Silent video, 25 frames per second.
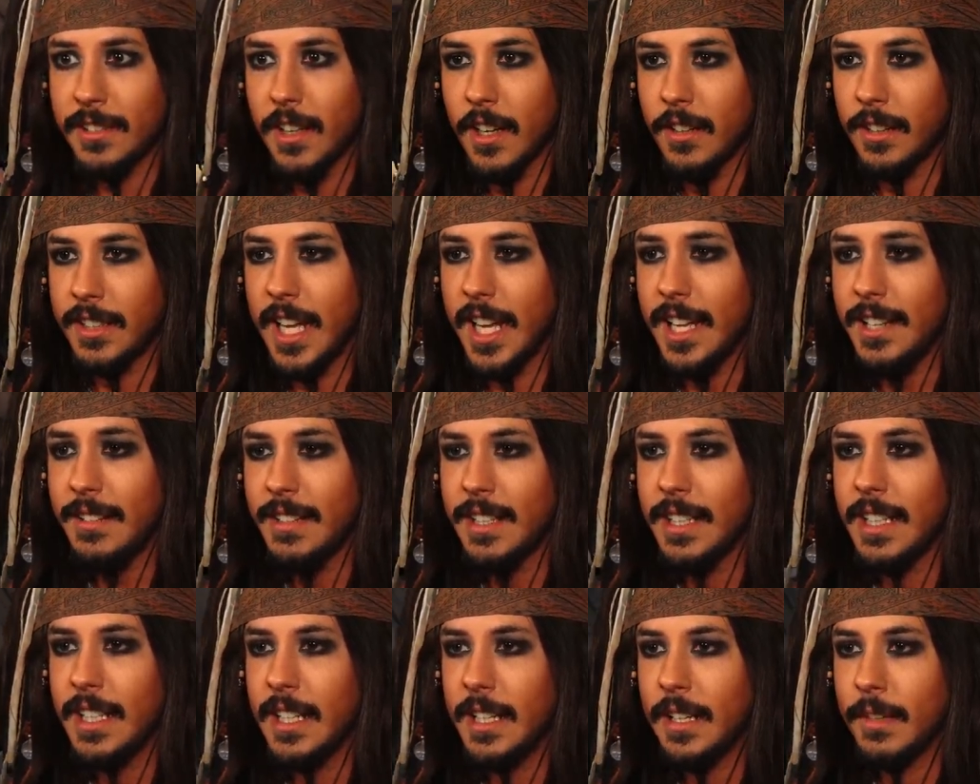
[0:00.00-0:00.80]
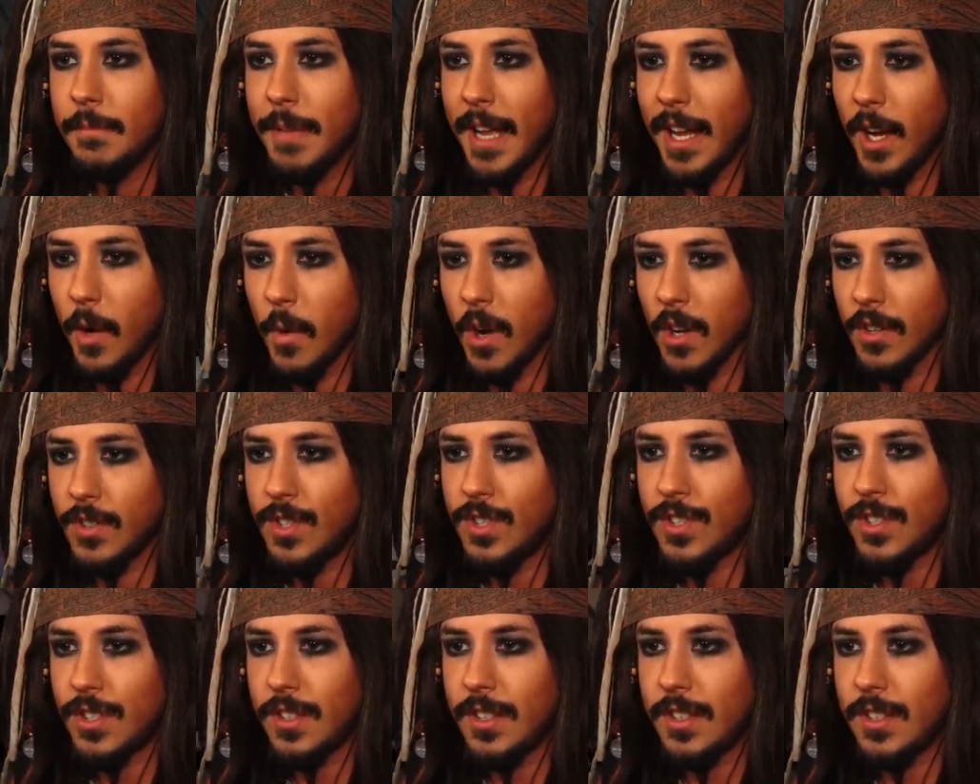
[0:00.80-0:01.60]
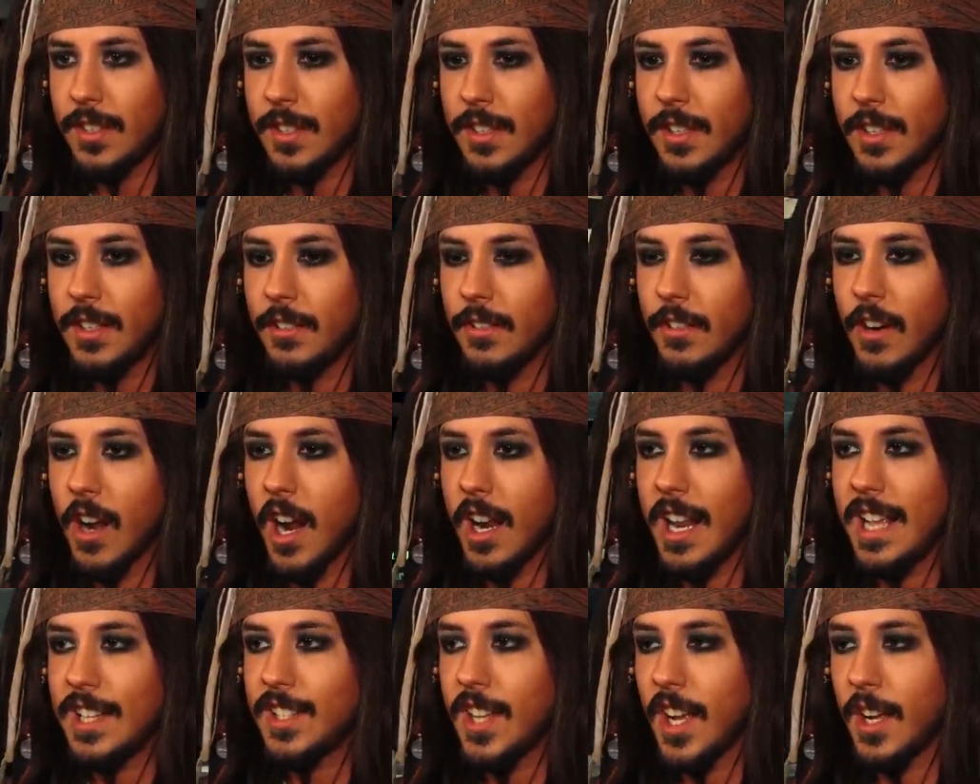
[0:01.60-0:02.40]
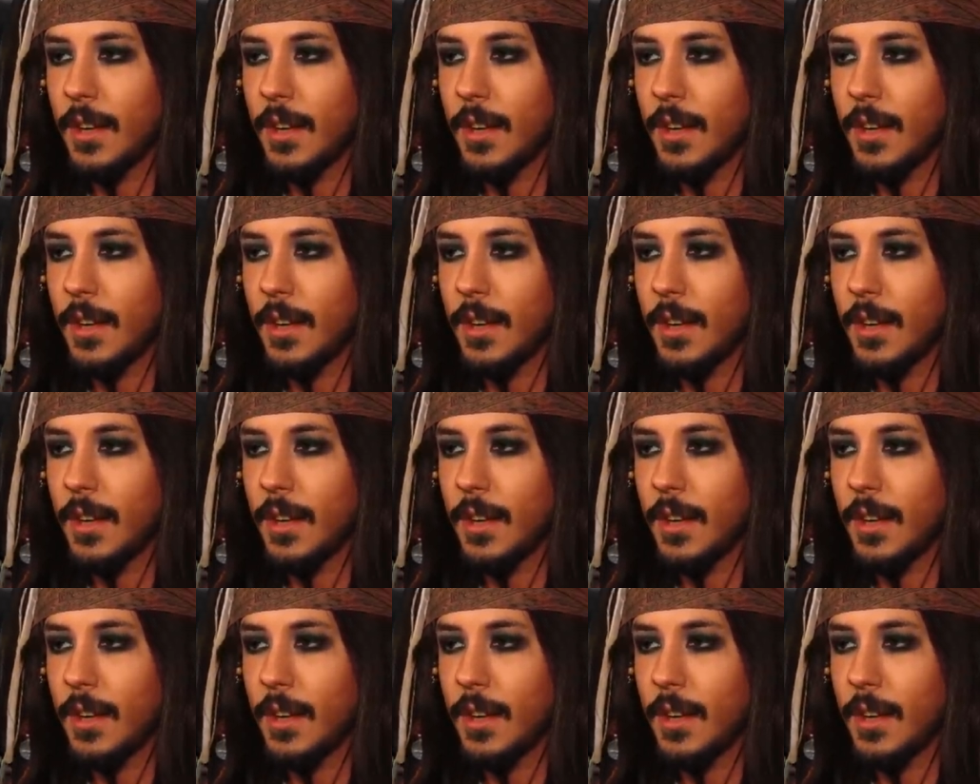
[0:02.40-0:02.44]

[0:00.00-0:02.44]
Okay? Pale once. Right, let's go.